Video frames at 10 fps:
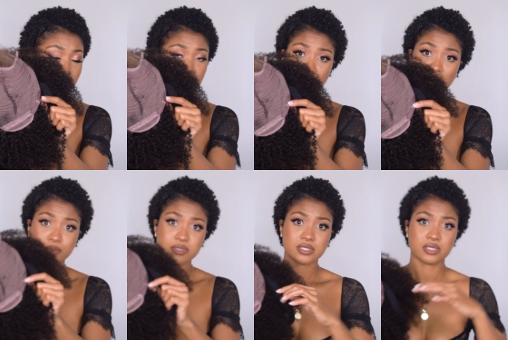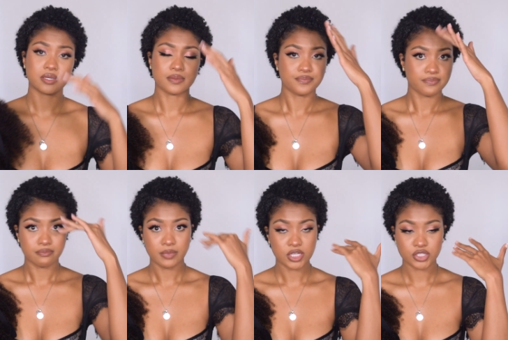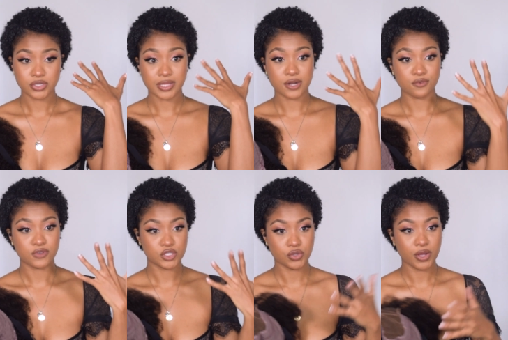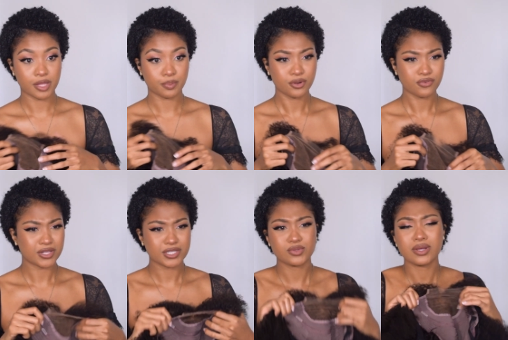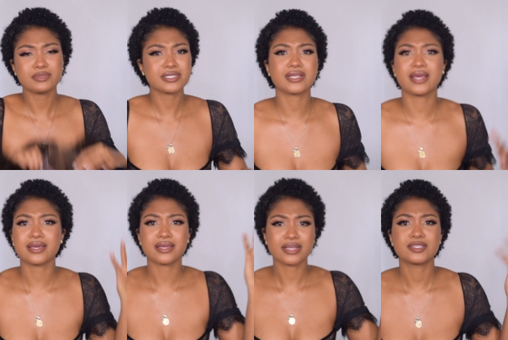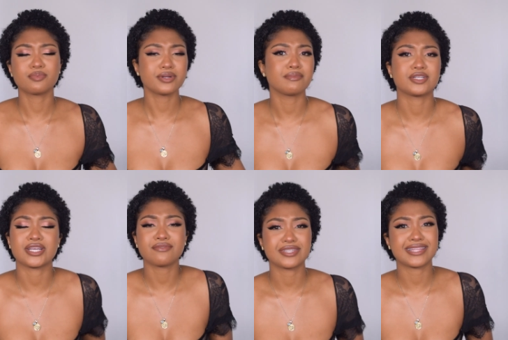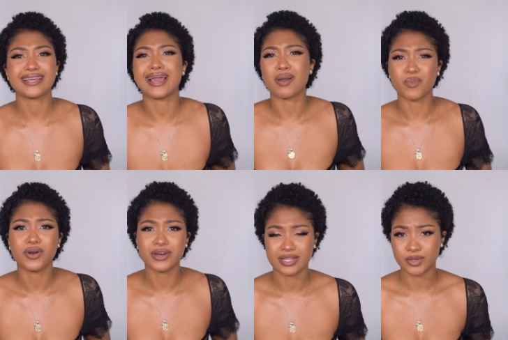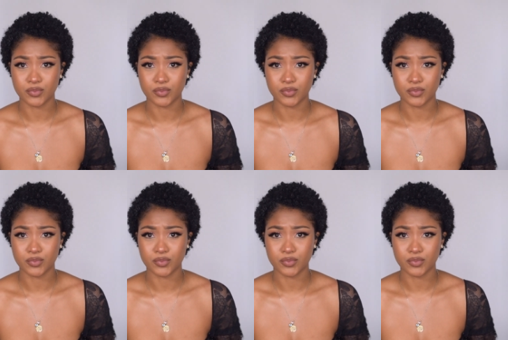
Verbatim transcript: straps to make sure that it fits your head perfectly. So I'm just like, it's pretty much everything I want in a